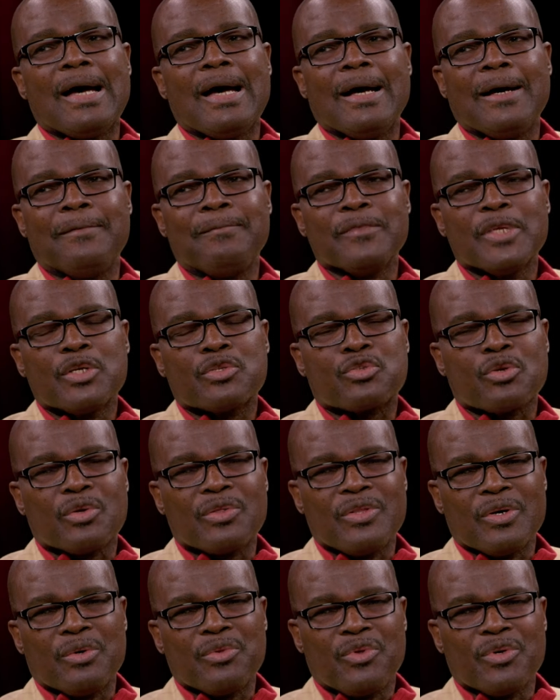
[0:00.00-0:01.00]
Uh, so
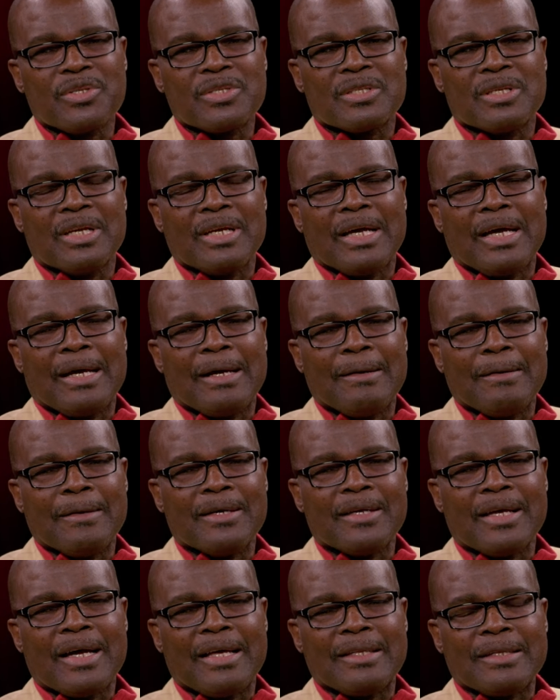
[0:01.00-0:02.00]
th those, uh,
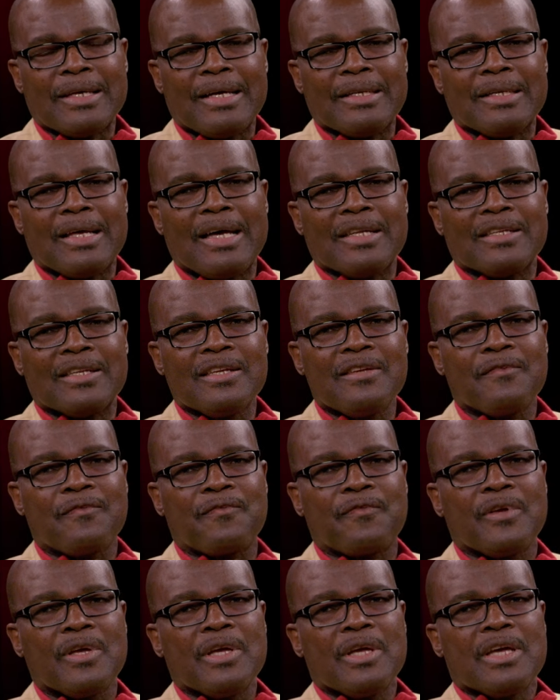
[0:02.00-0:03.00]
and, and, and if
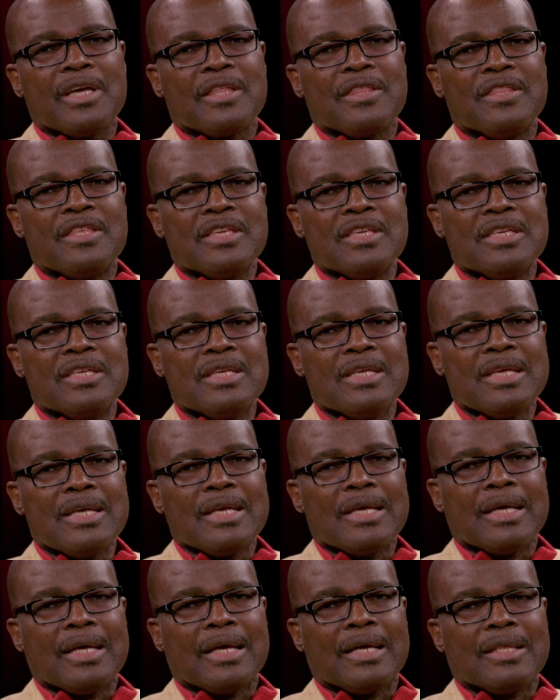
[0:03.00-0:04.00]
the,
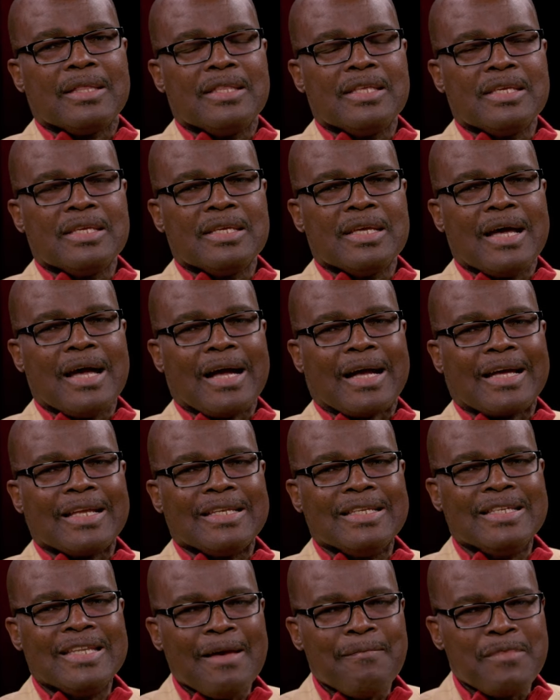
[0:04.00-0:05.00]
the
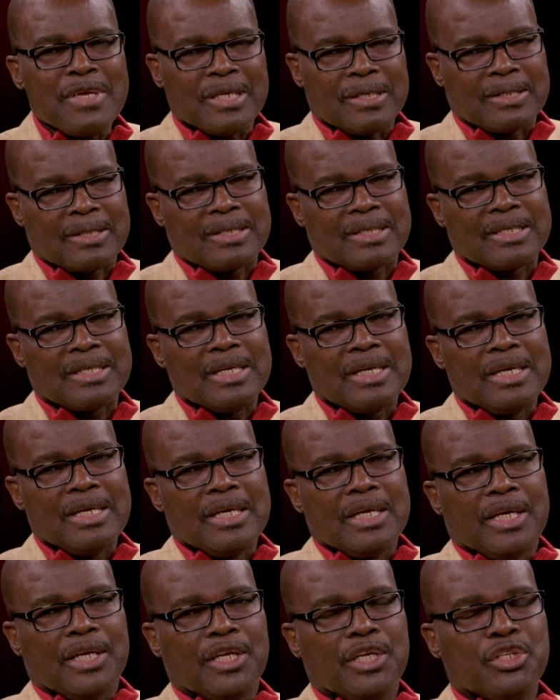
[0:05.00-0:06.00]
academics
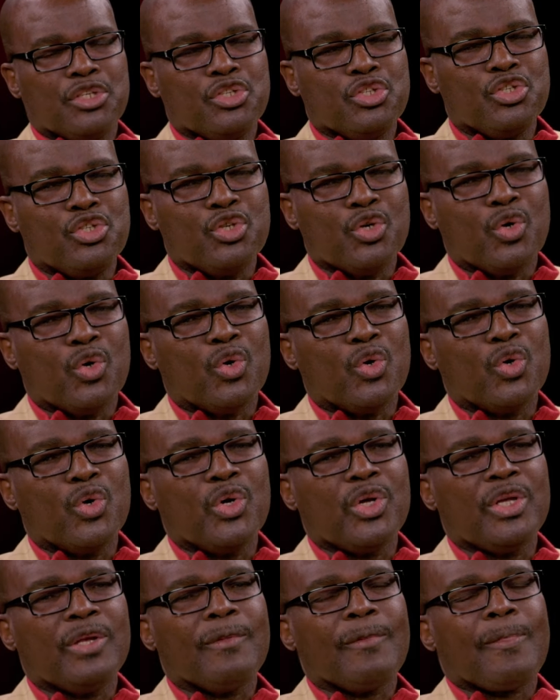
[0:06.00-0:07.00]

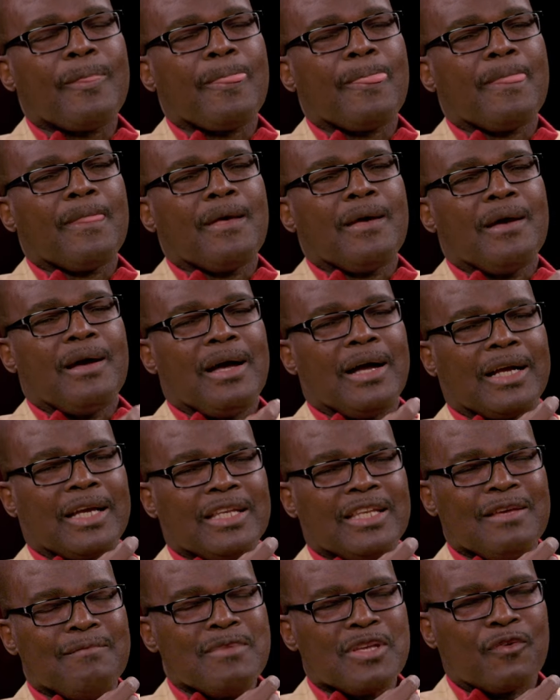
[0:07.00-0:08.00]
enjoy
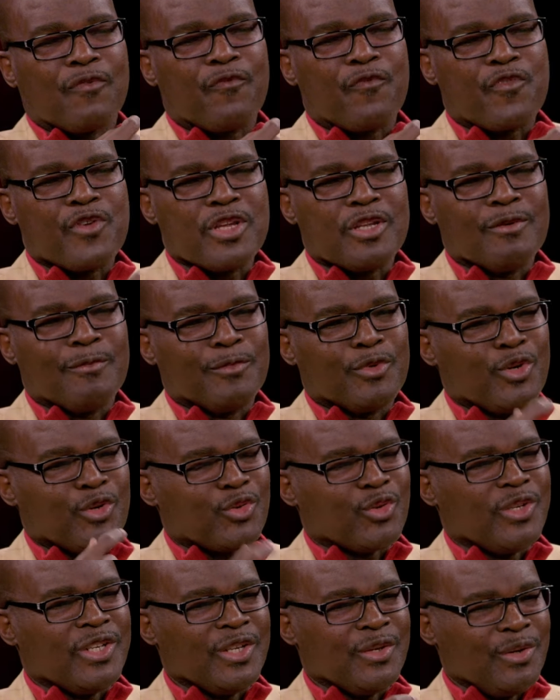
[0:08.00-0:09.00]
academic freedom, not
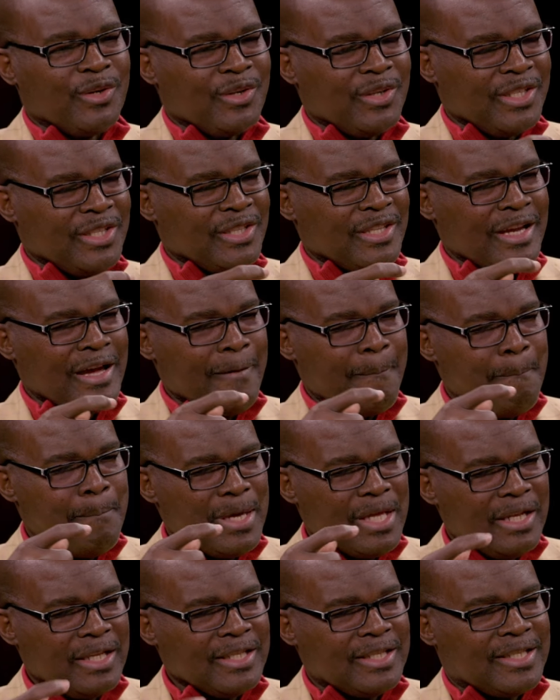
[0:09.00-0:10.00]
only in their
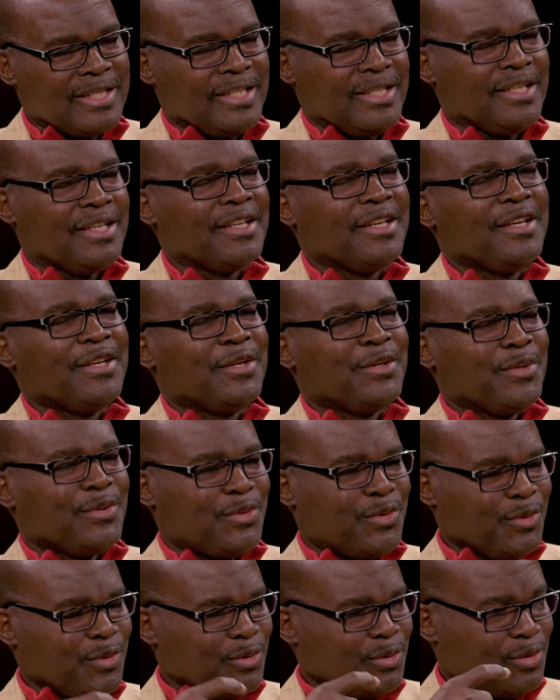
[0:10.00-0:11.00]
ability
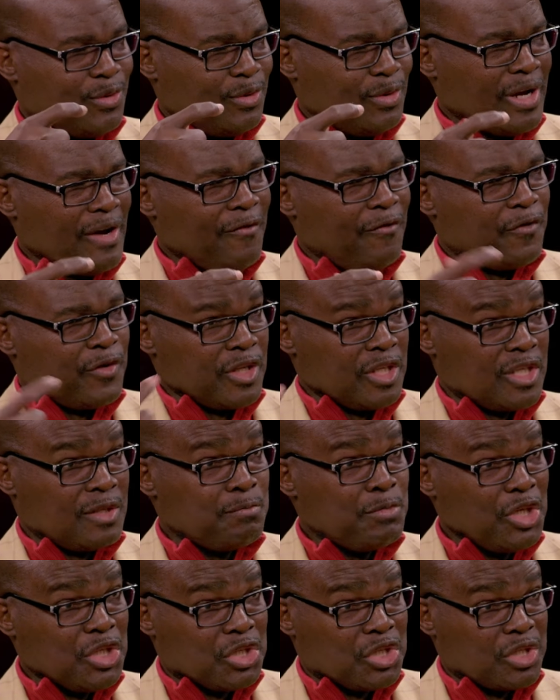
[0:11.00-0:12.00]
to, to have free
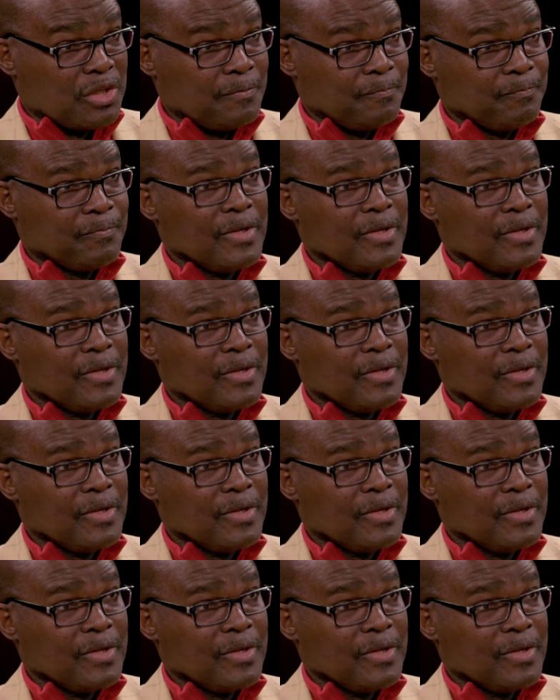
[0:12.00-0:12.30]
speech